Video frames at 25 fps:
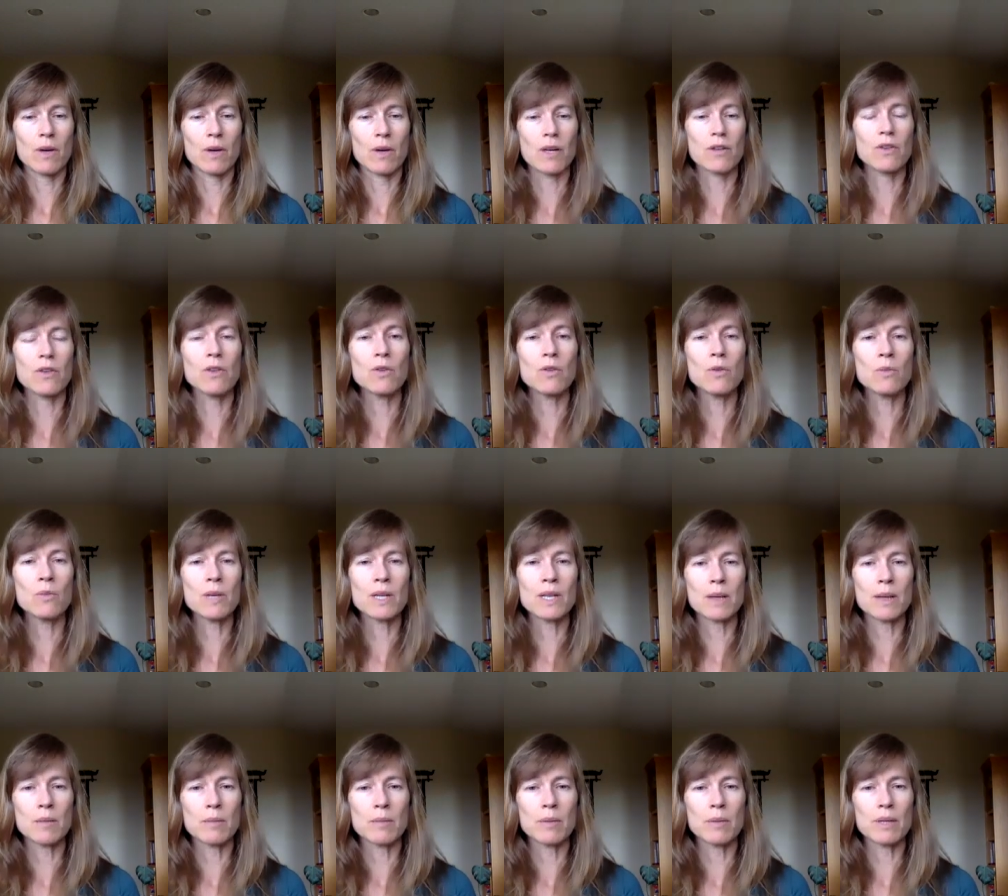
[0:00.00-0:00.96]

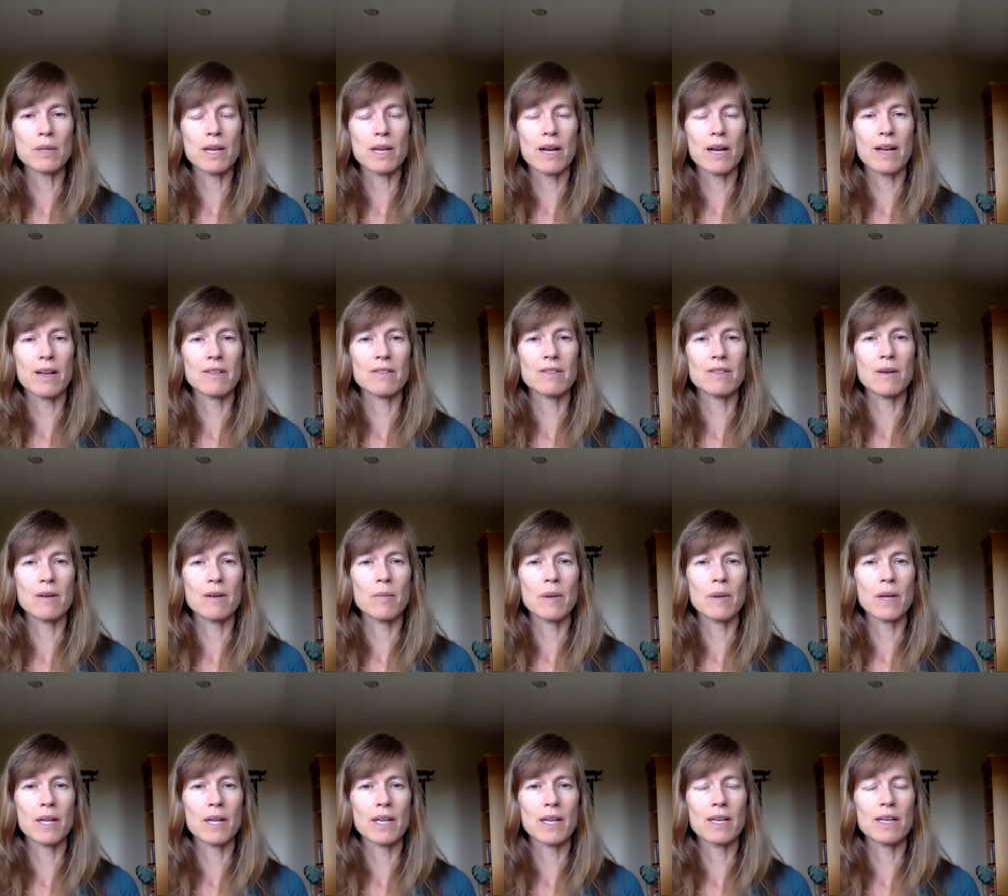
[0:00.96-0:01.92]
attunement implies
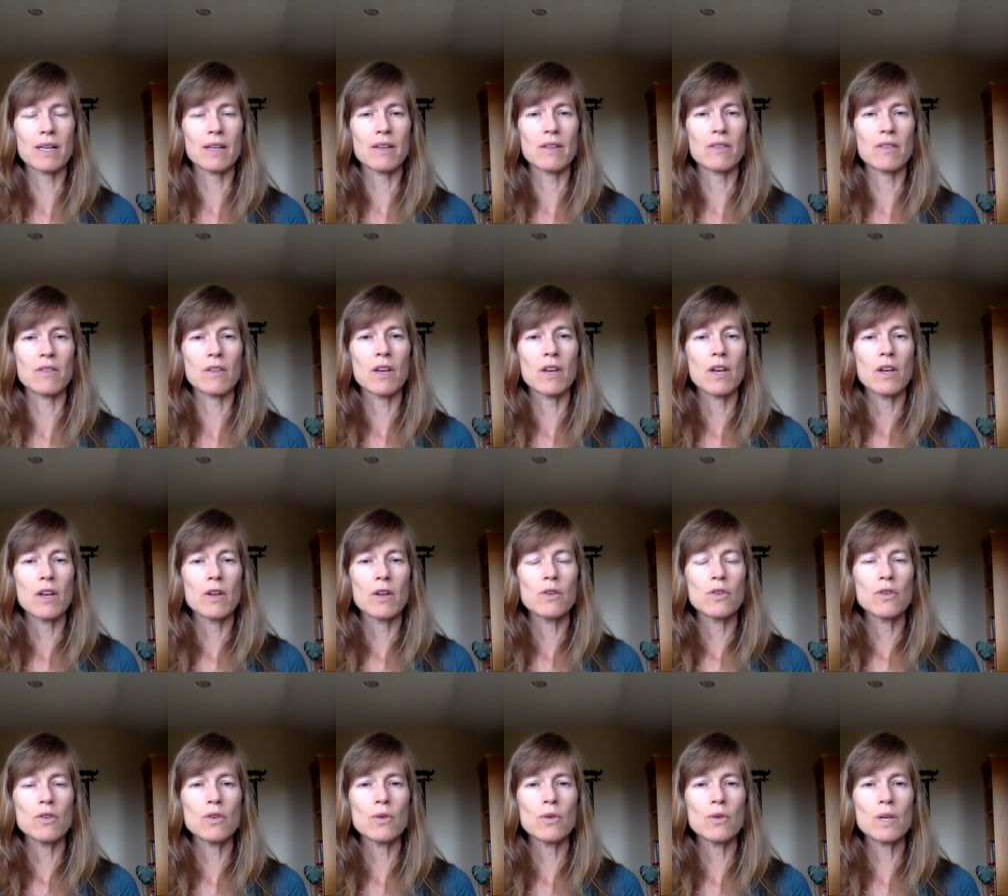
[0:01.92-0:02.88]
somebody is
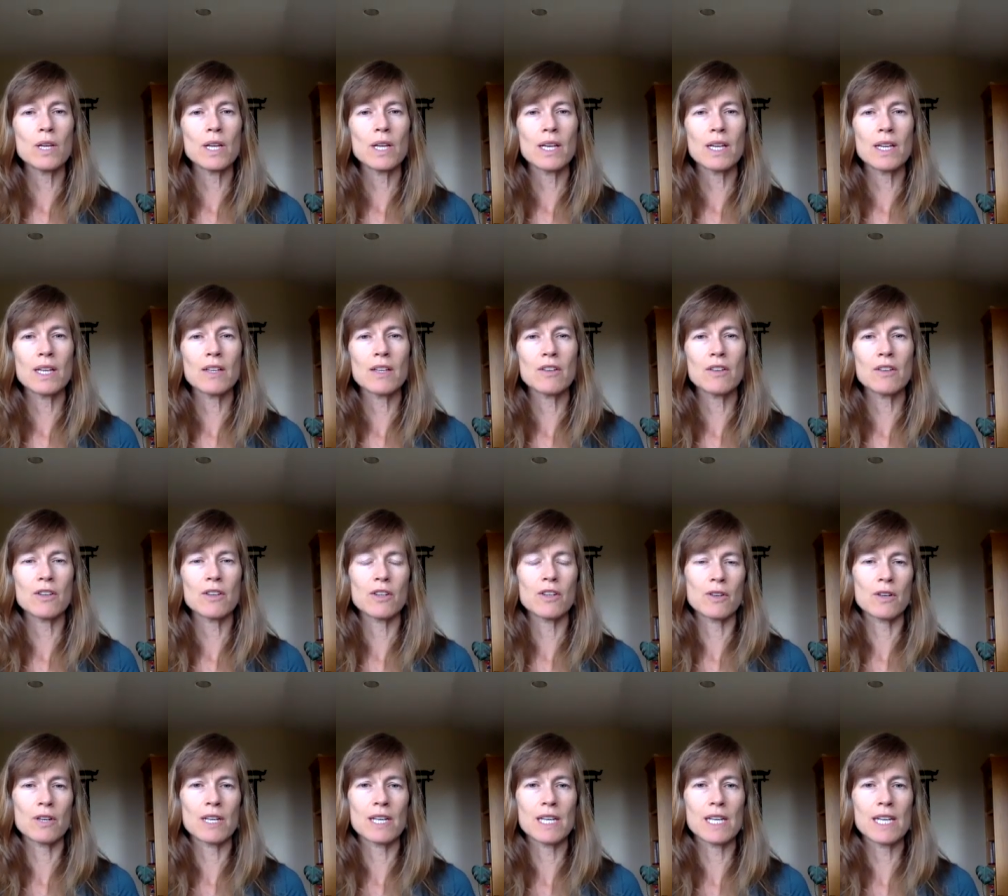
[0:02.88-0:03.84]
tuning into
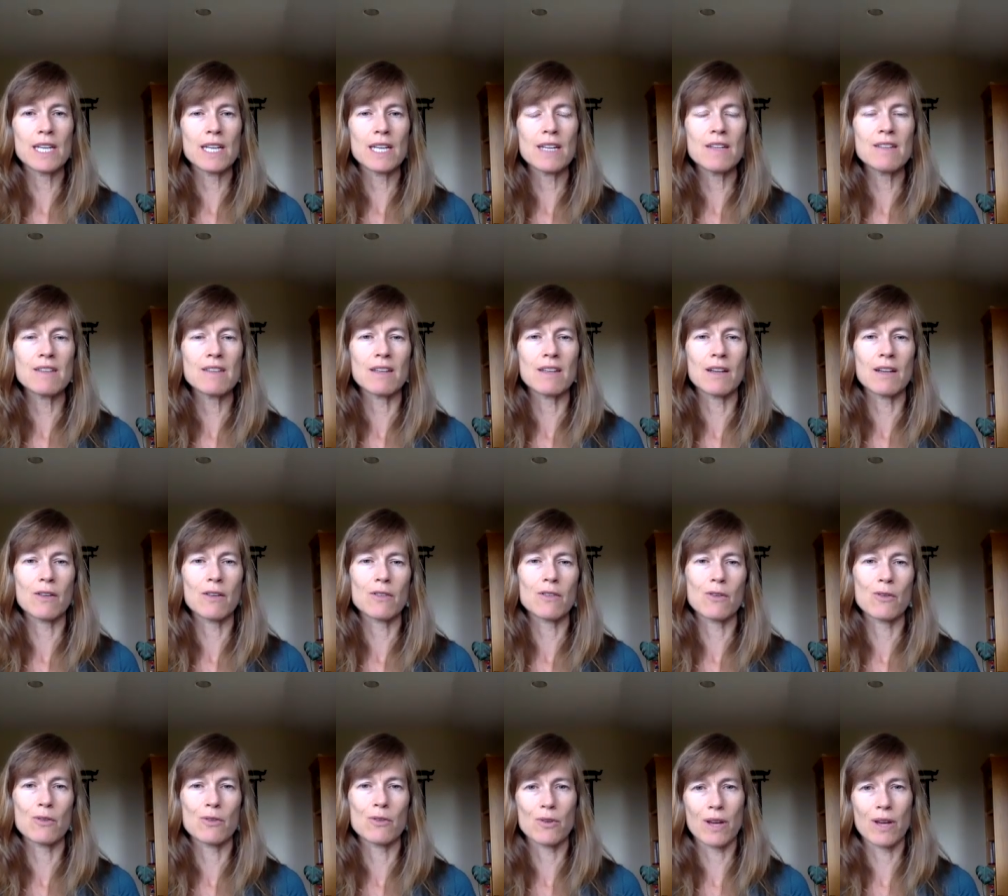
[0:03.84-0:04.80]
your needs and
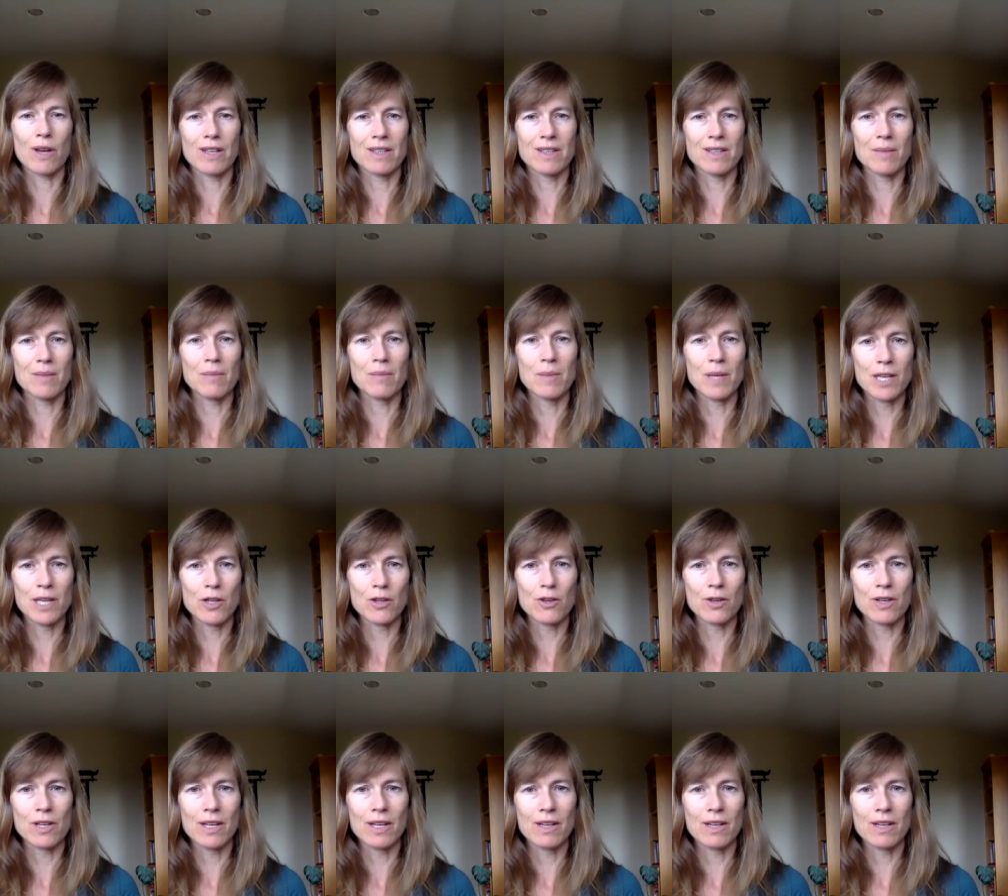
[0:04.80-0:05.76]
also trying to meet
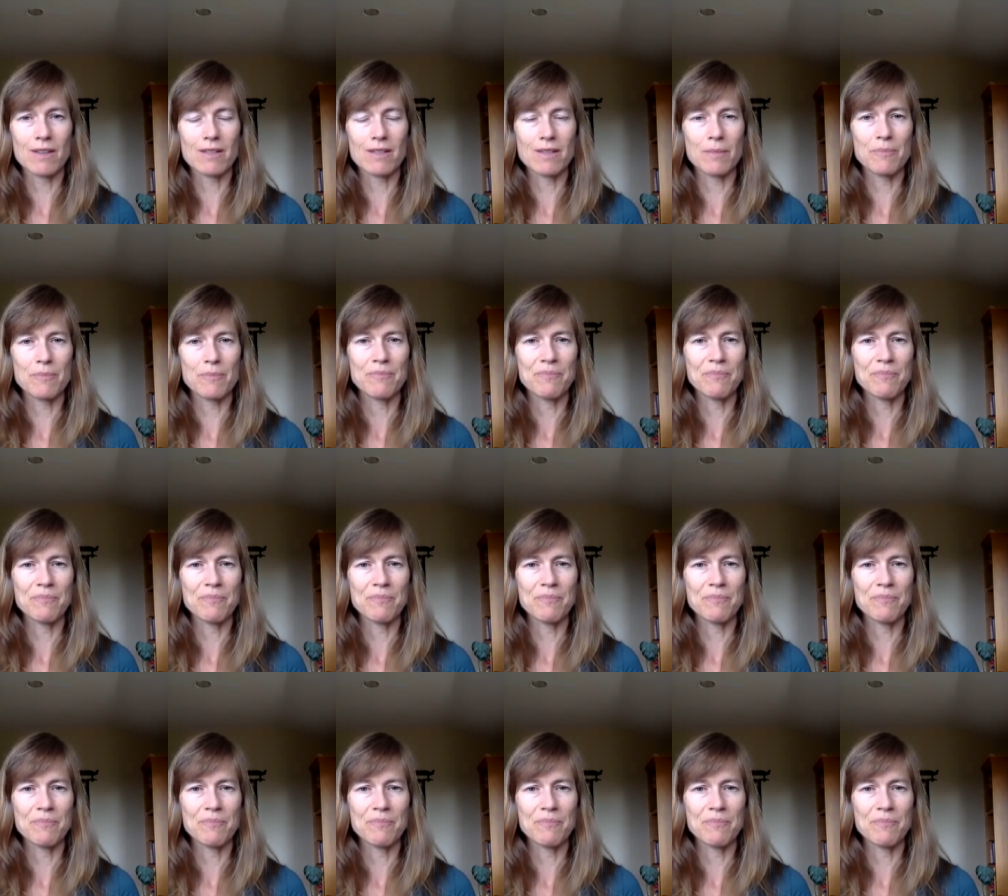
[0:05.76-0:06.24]
your needs.